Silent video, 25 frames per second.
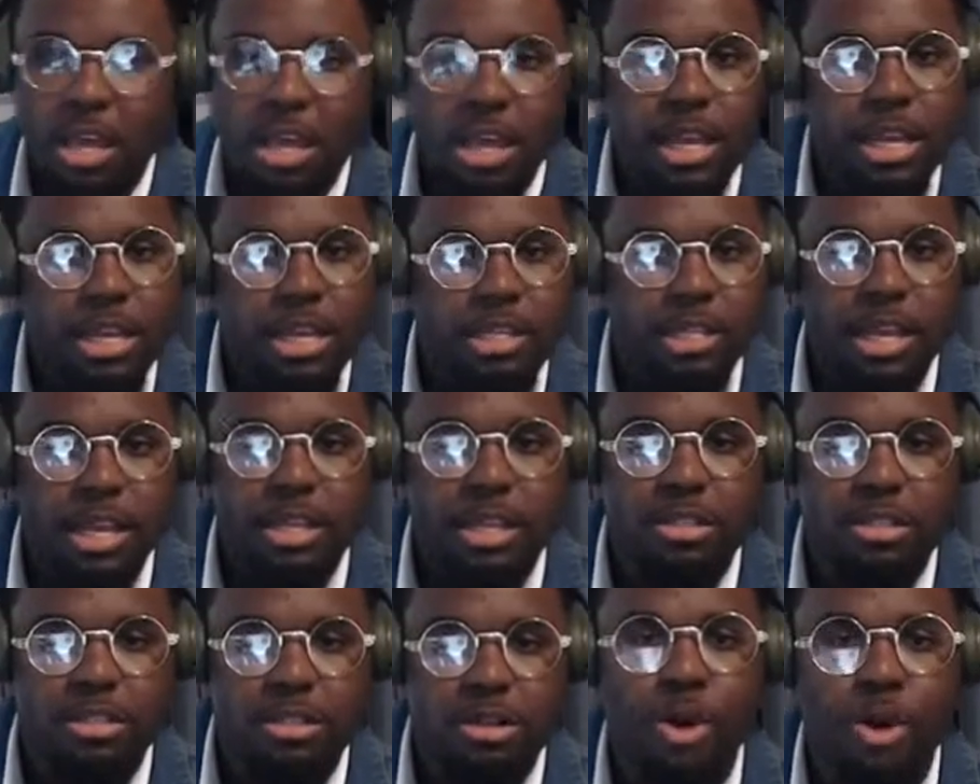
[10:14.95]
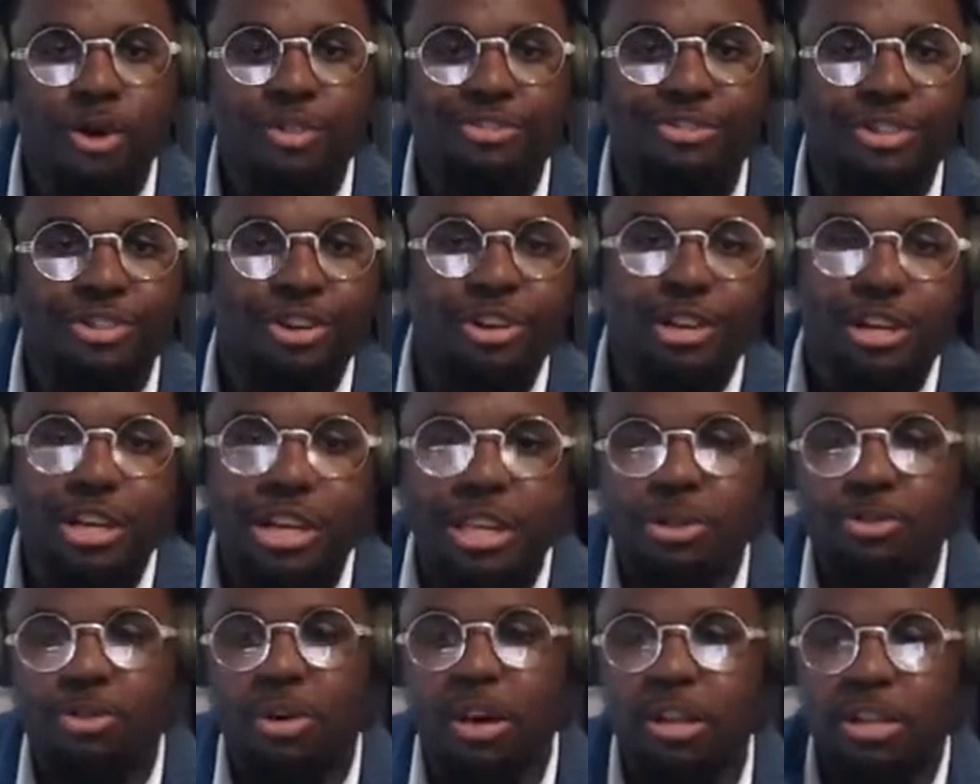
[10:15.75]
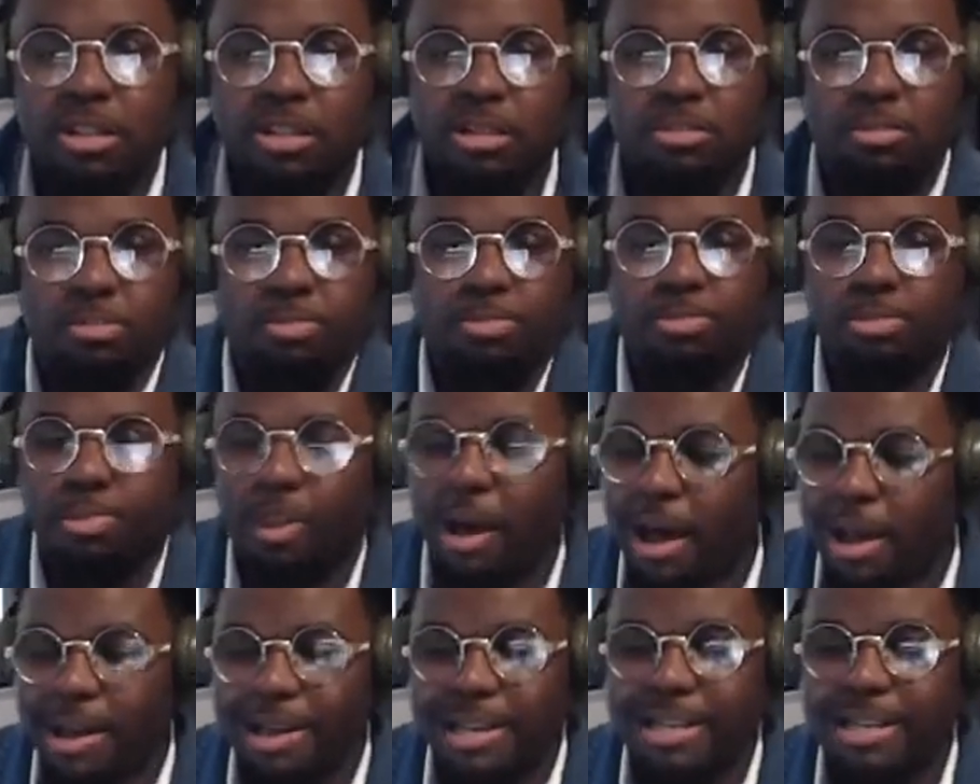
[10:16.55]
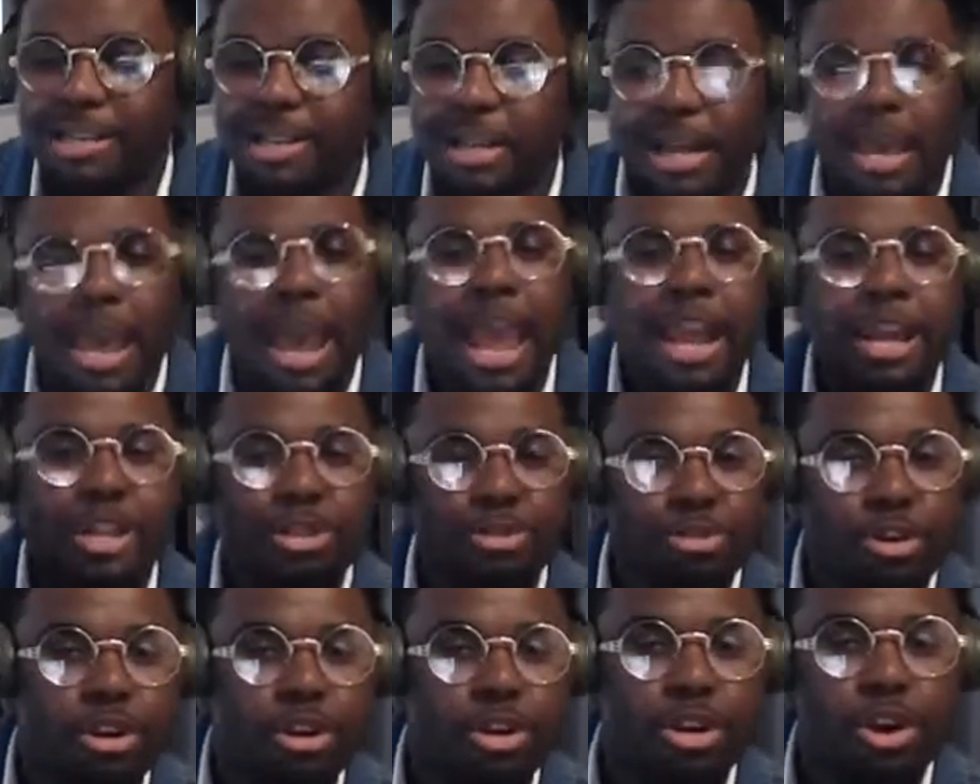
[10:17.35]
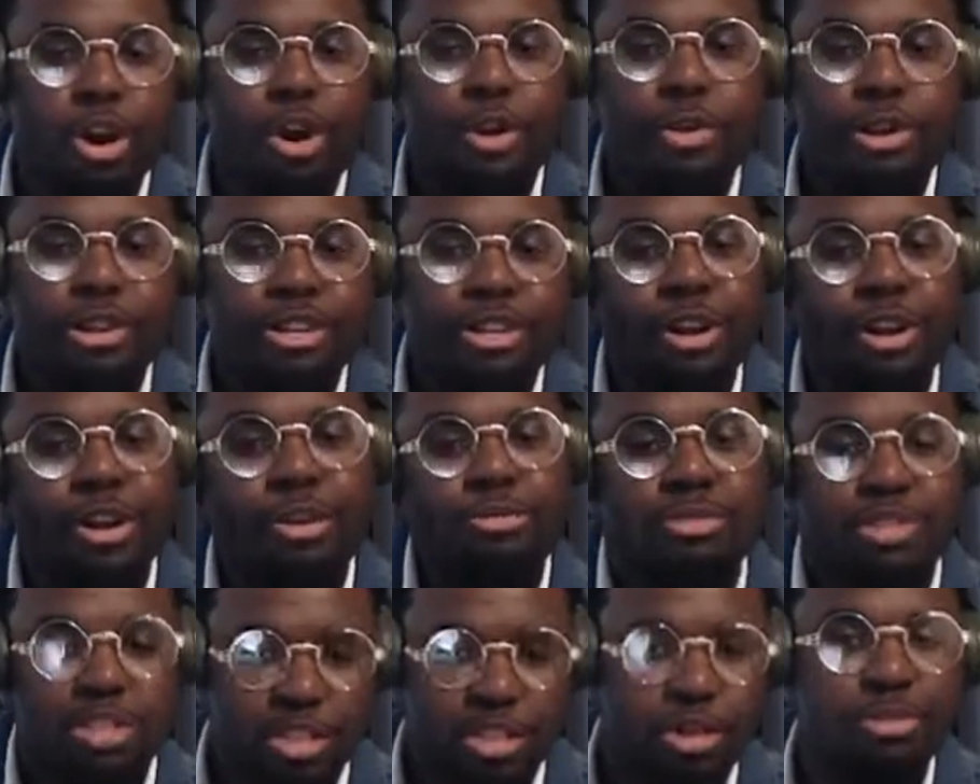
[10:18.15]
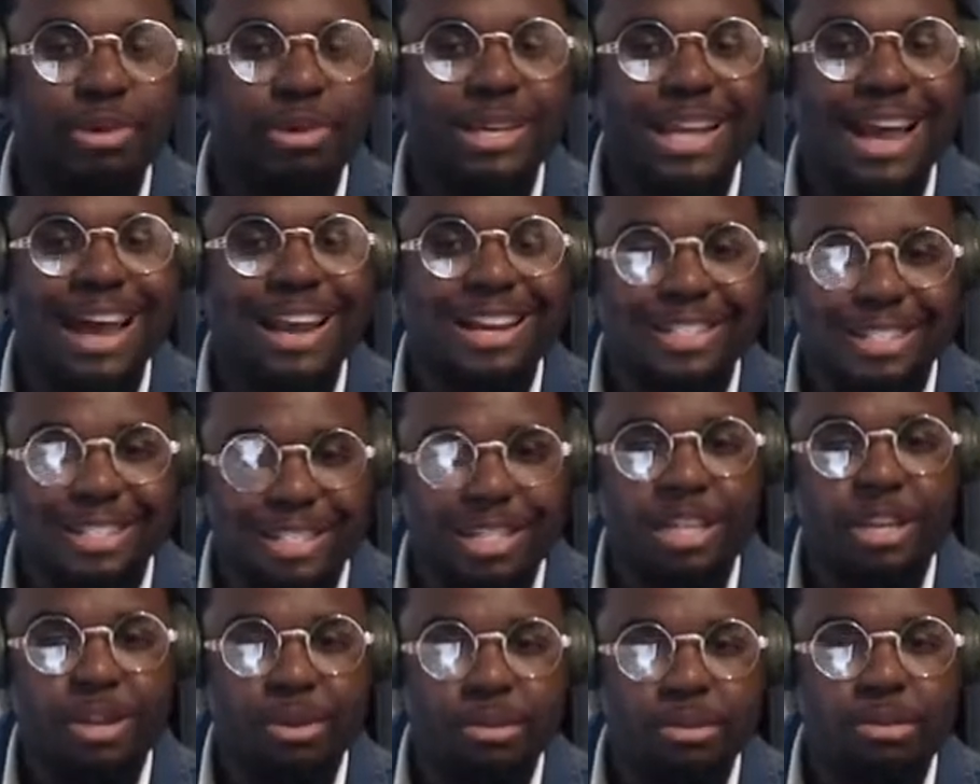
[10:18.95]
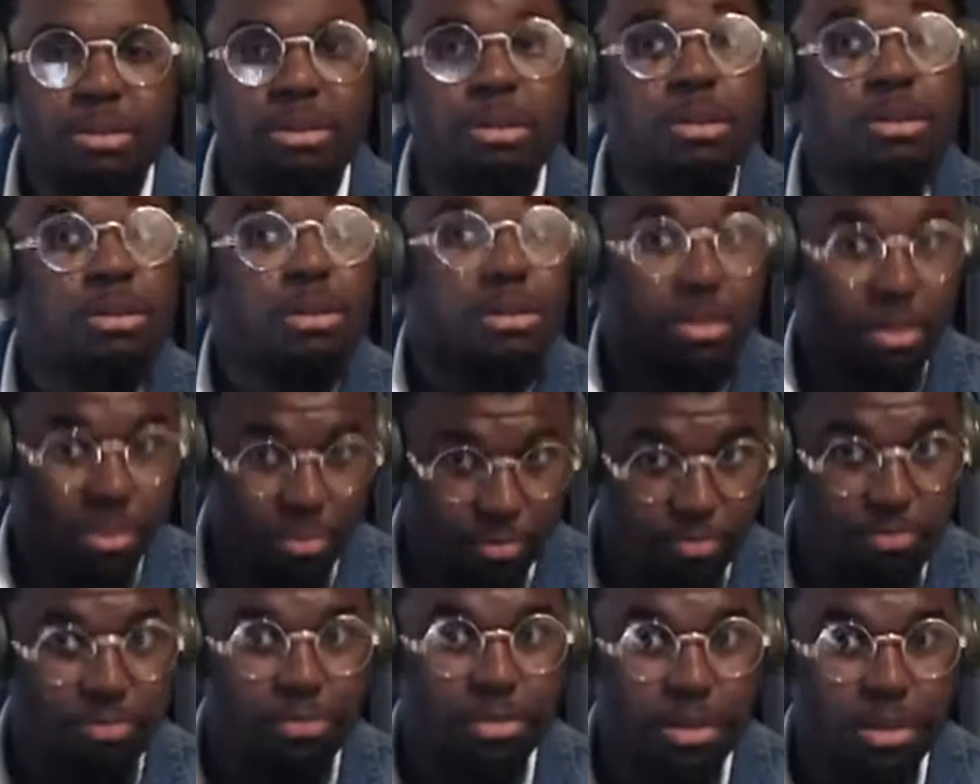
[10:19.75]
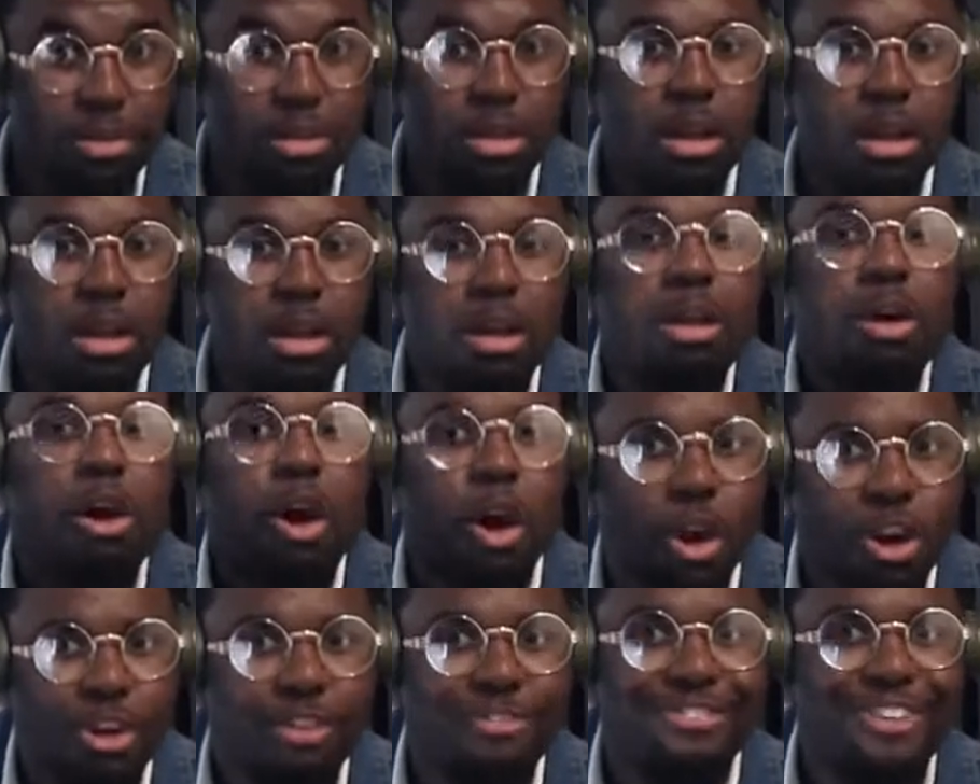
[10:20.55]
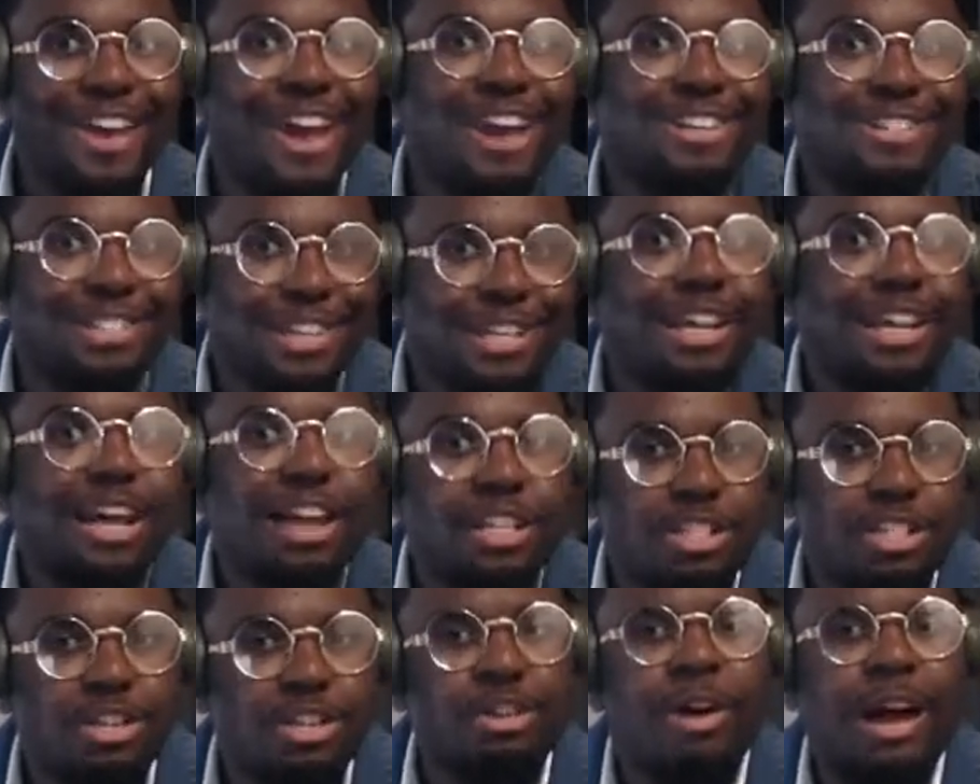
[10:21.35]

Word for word: He takes over Niwa's body, and he's gonna go and you know steal what he gotta steal, the uh, artifacts that he gotta steal.